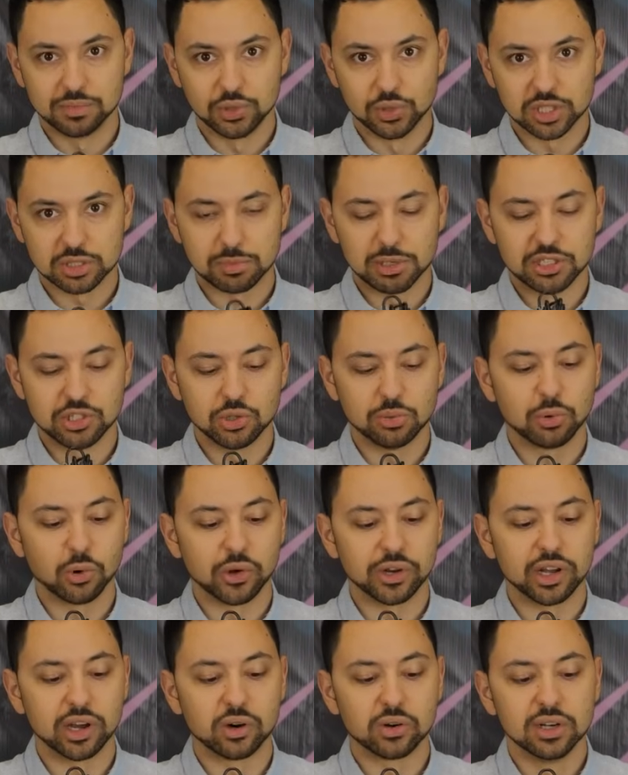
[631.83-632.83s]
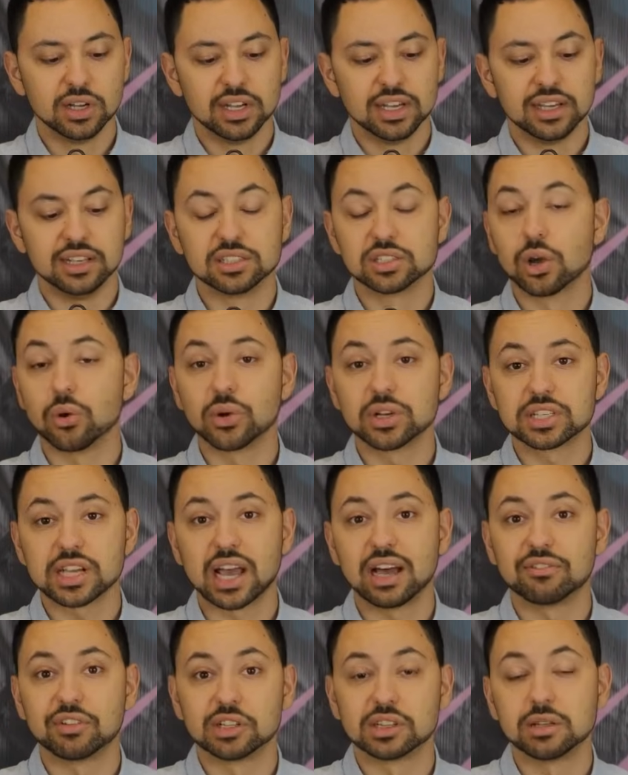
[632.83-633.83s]
USB 2.0, is going to
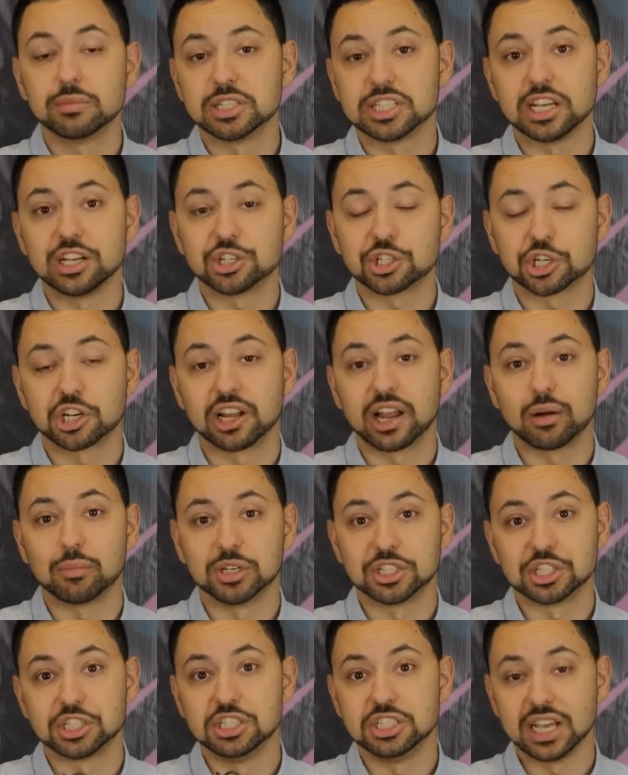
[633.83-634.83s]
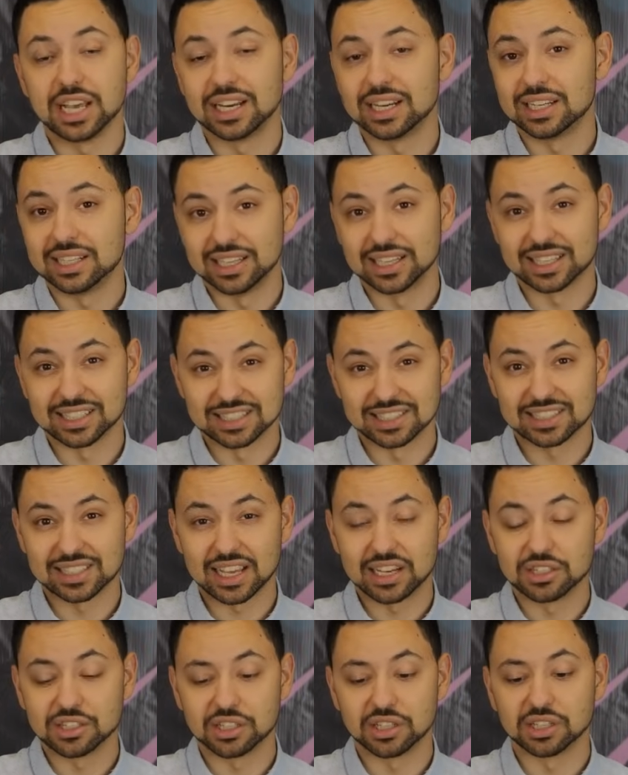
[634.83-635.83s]
have a limitation on how much data it can
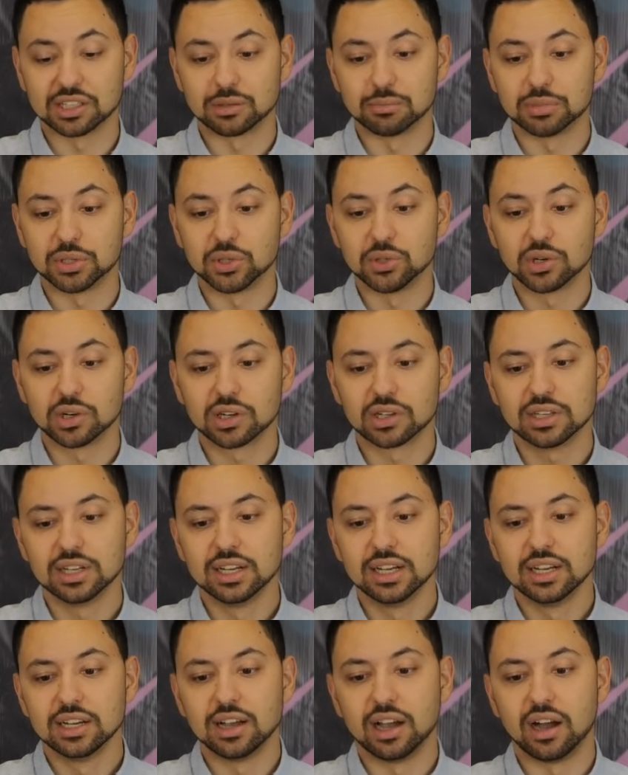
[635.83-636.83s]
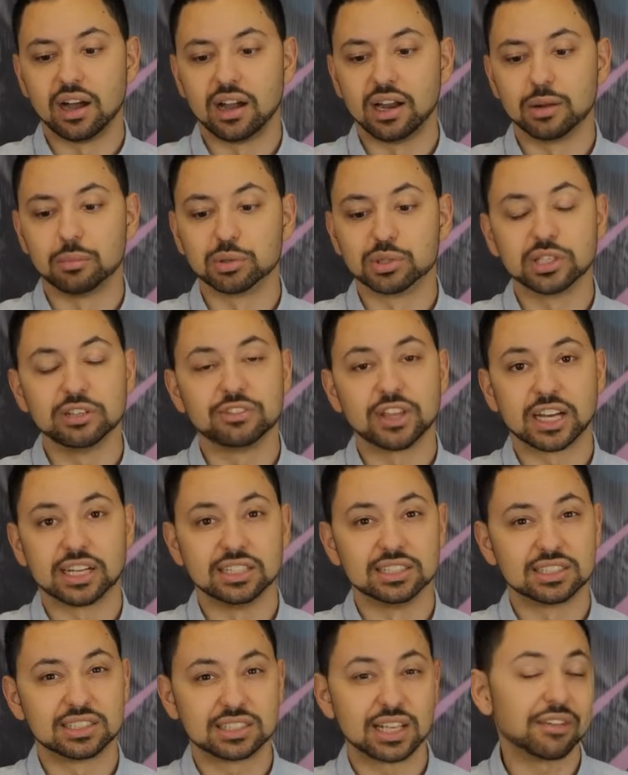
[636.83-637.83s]
send to the computer. I believe that
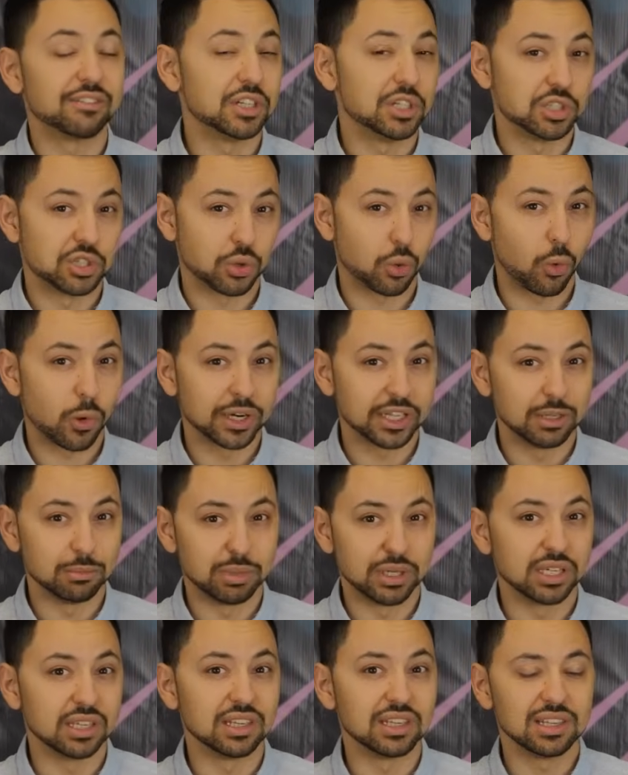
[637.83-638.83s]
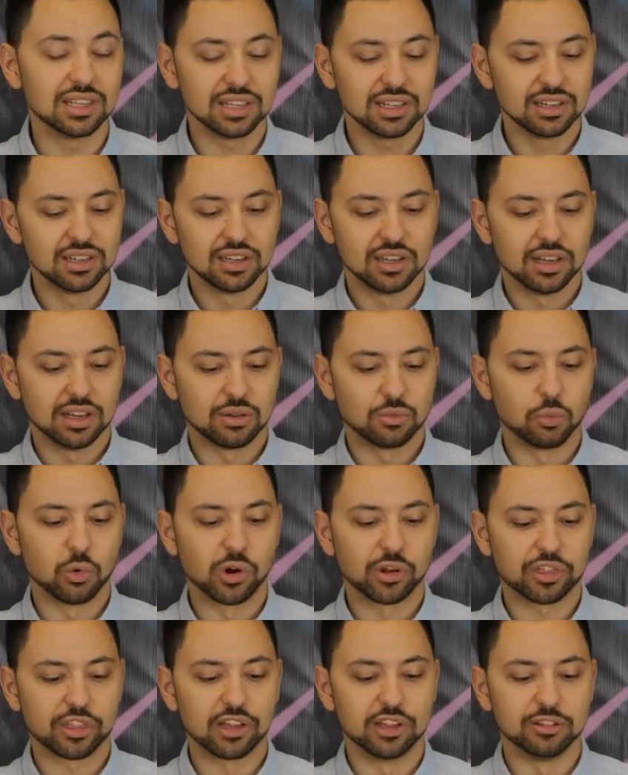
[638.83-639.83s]
is 720p
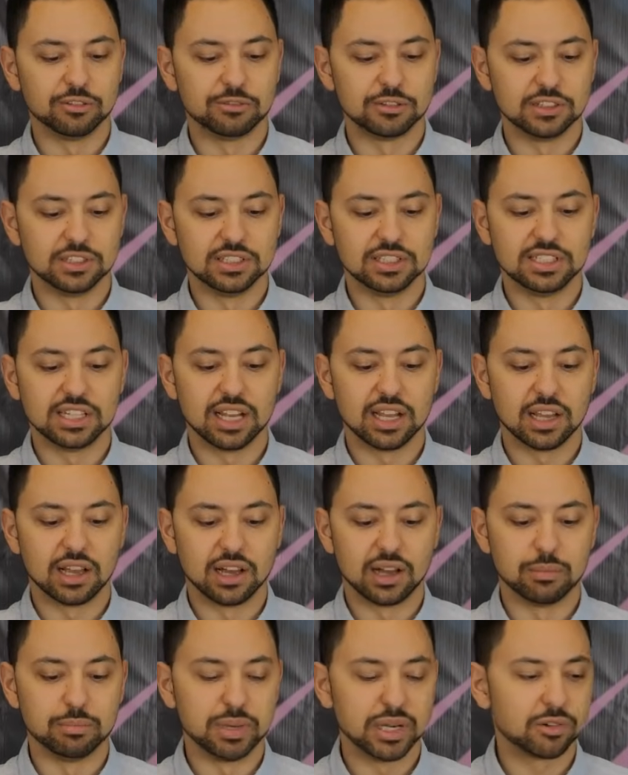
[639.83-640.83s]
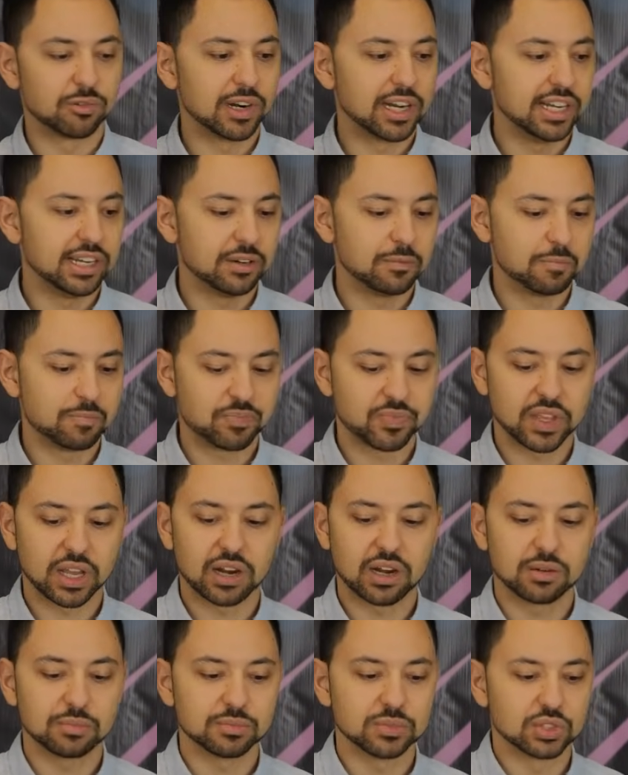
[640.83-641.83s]
worth of bit rate
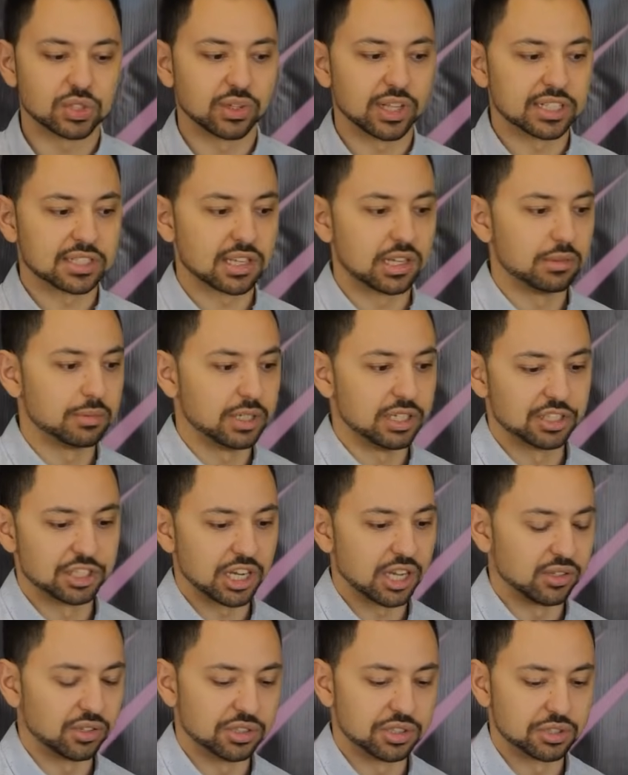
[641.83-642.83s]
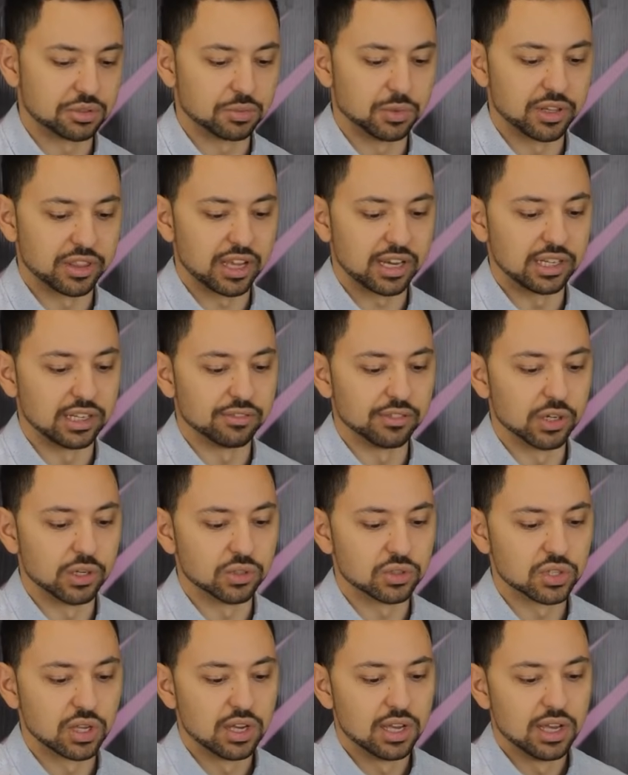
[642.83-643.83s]
there. So that's going to be a challenge with any of those.